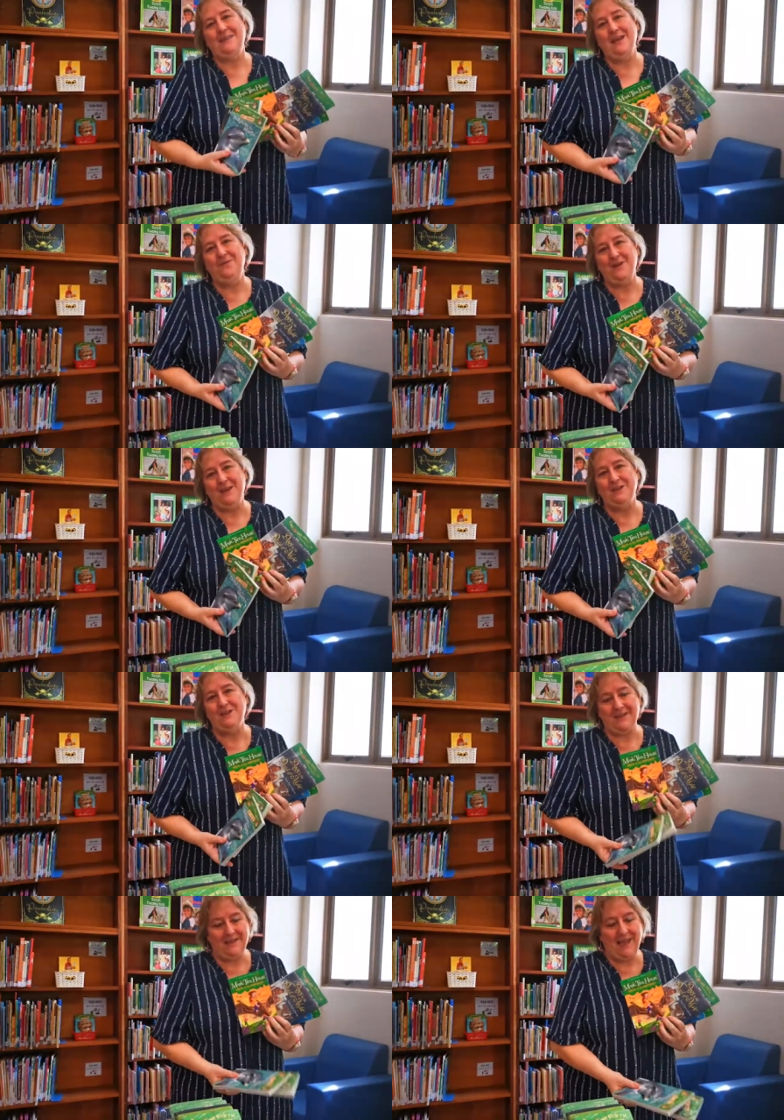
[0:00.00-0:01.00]
the
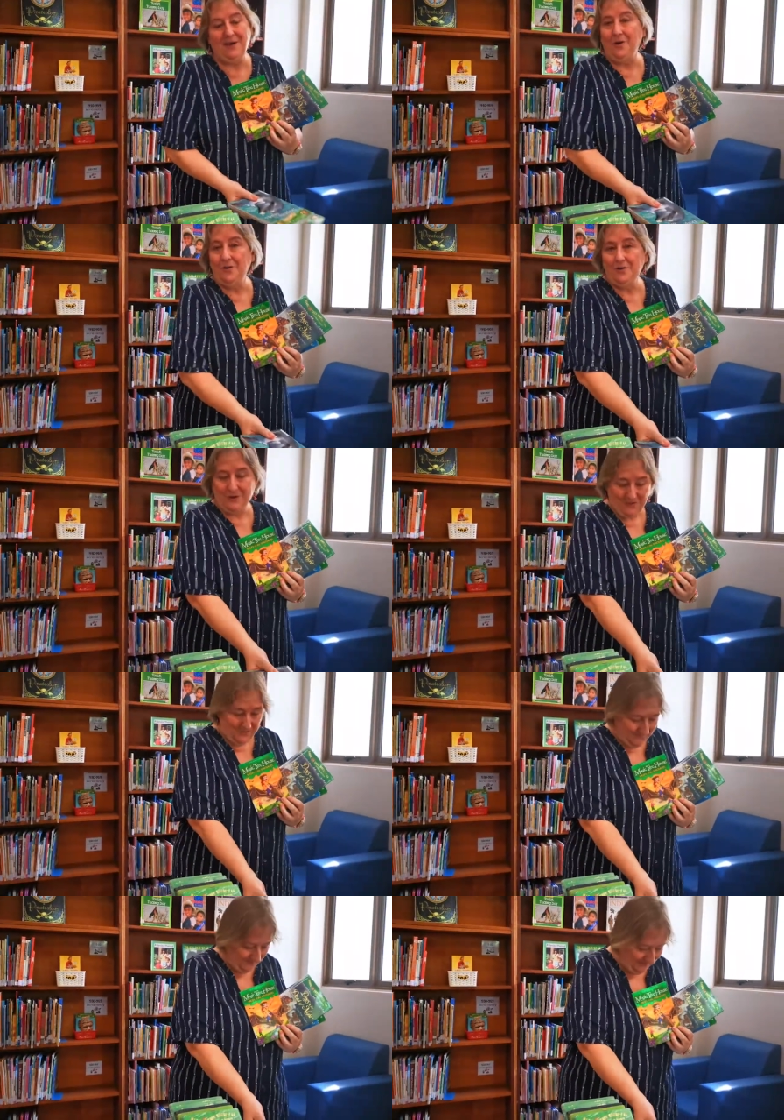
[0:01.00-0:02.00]
adventures that they go to.
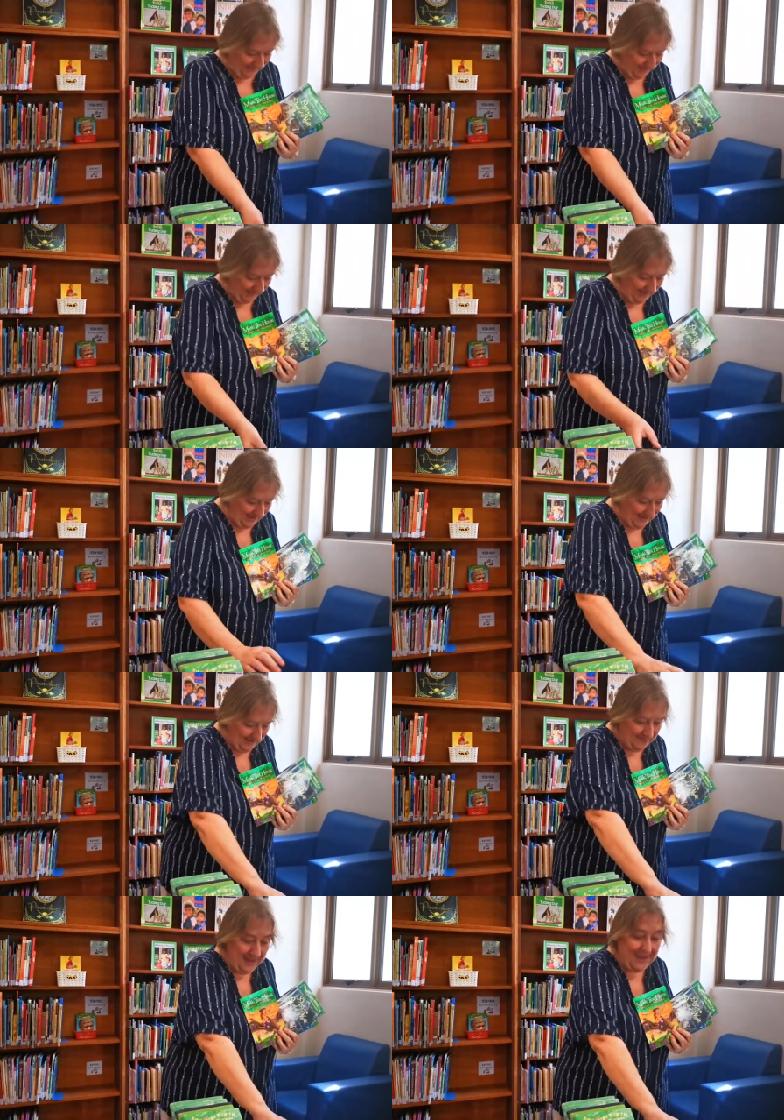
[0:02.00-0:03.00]

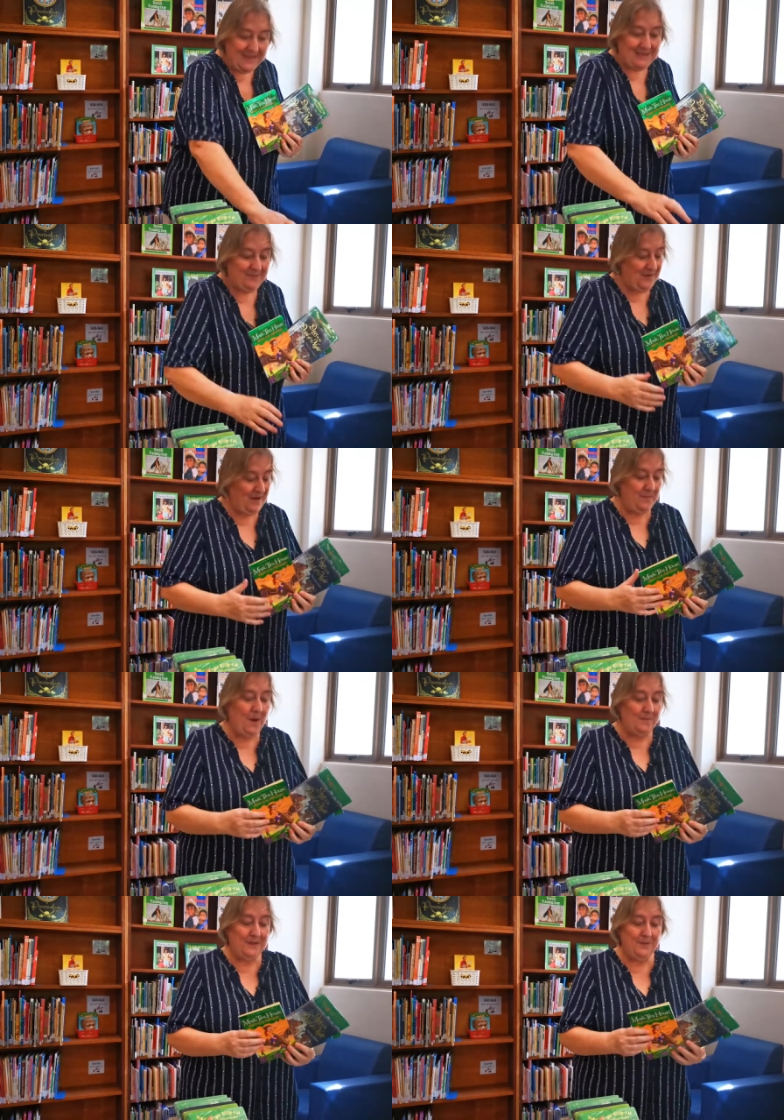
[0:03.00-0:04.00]
These are very
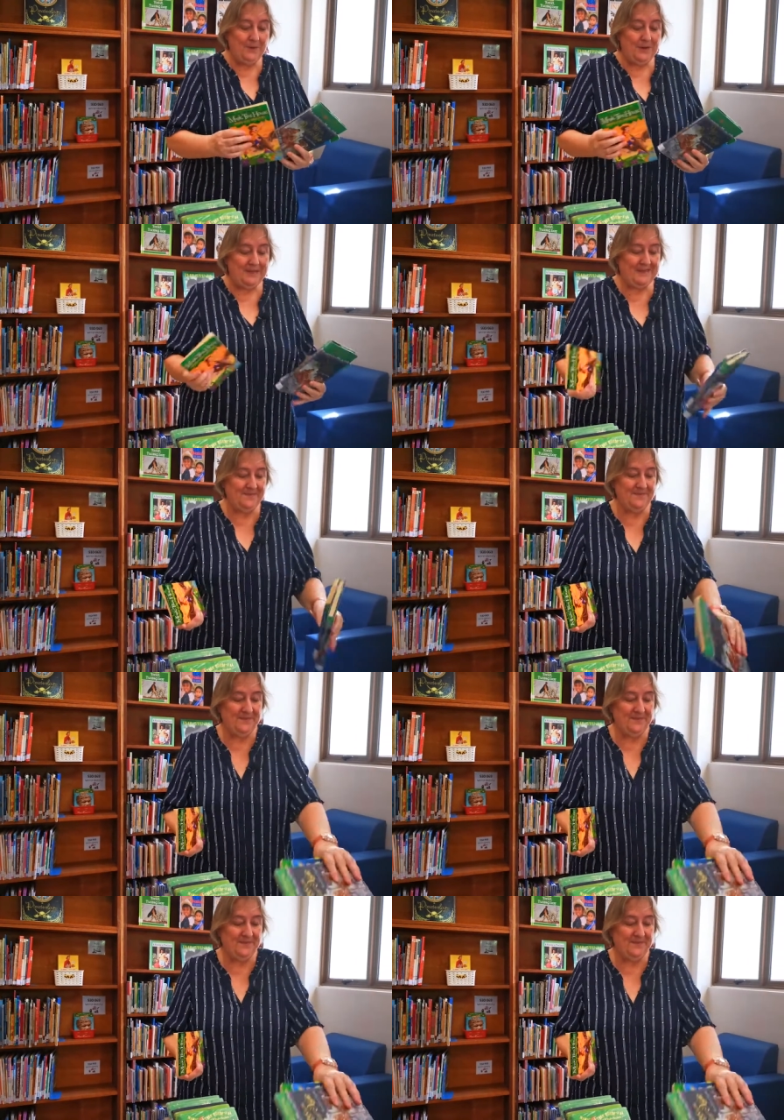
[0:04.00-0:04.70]
popular books